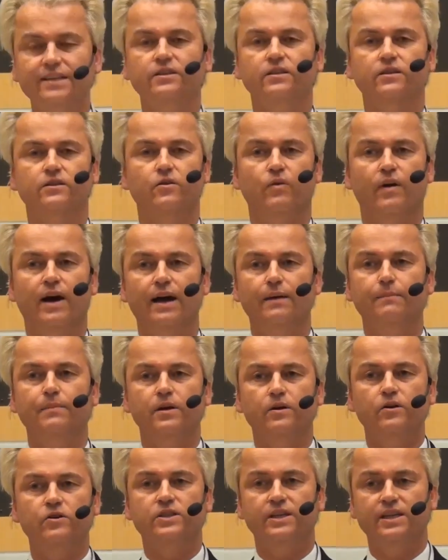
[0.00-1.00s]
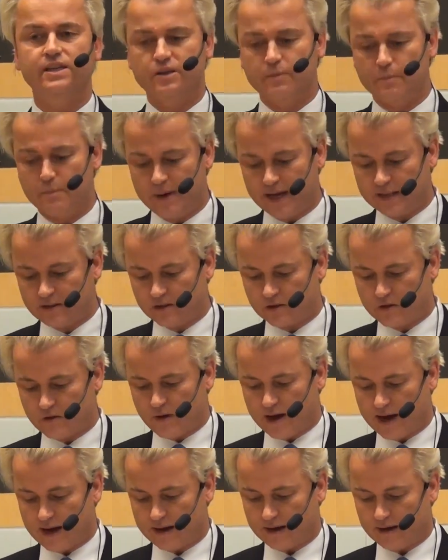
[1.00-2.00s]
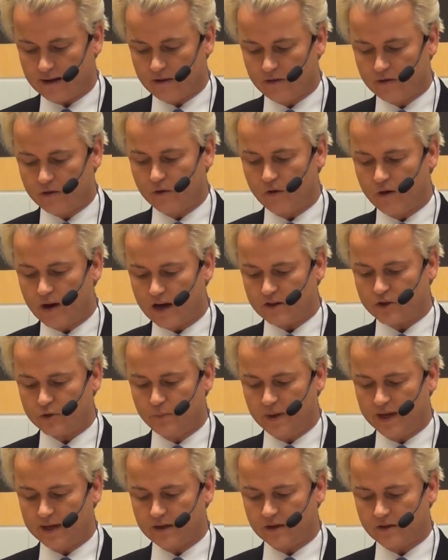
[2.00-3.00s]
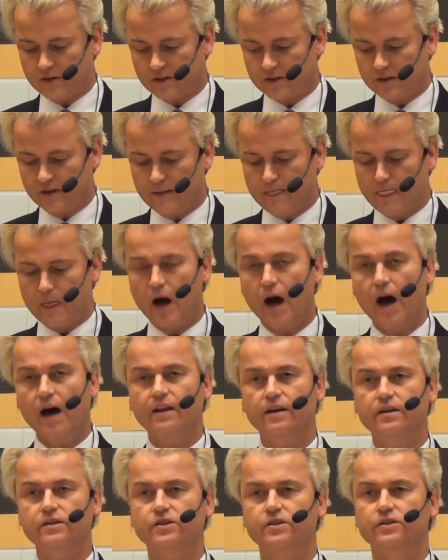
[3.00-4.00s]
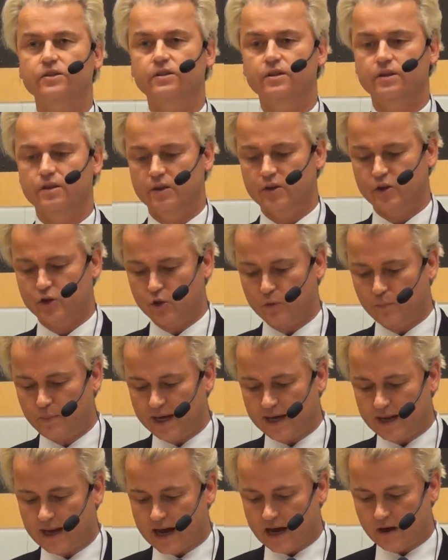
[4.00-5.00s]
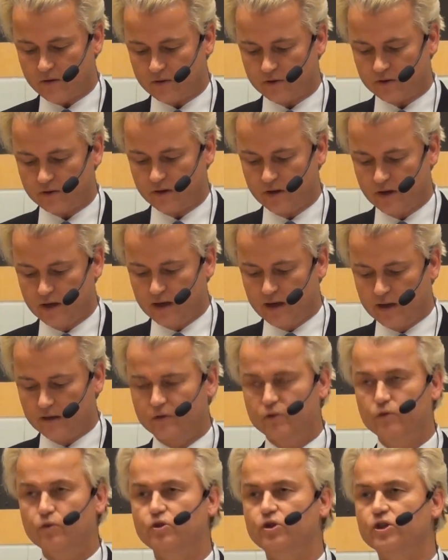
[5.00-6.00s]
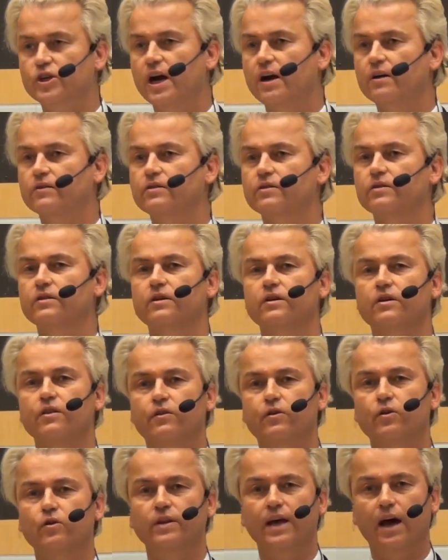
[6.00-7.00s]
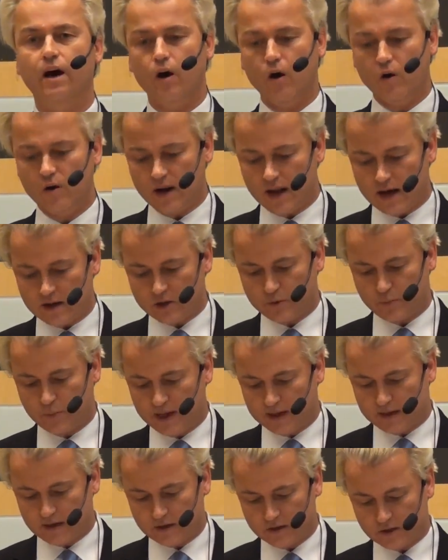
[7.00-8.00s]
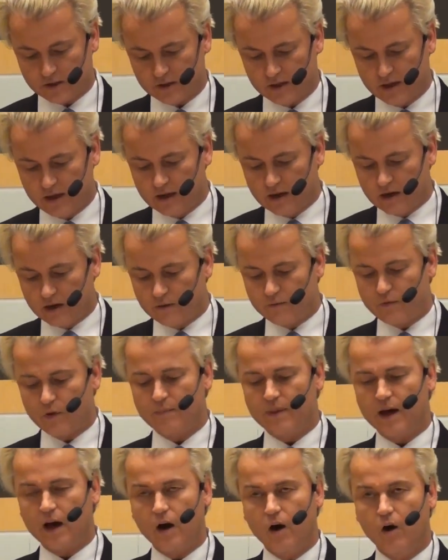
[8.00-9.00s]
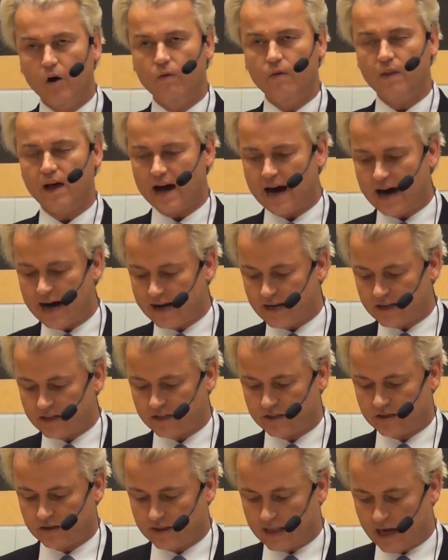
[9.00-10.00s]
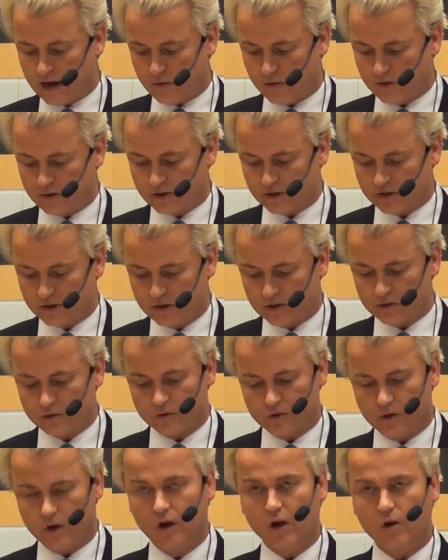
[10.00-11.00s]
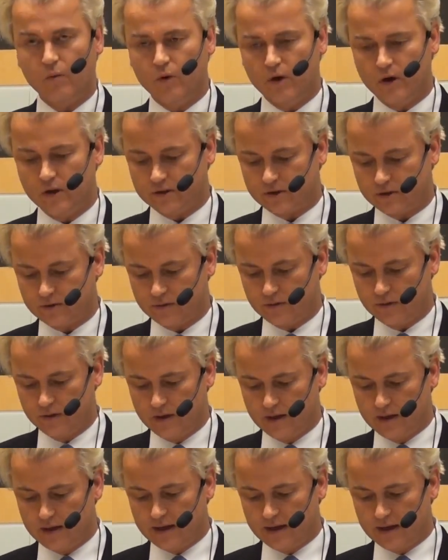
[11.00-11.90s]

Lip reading: battle cry, because it is a battle cry through loudspeakers, others should be allowed to shout through their own loudspeakers from their own highest towers to the whole world,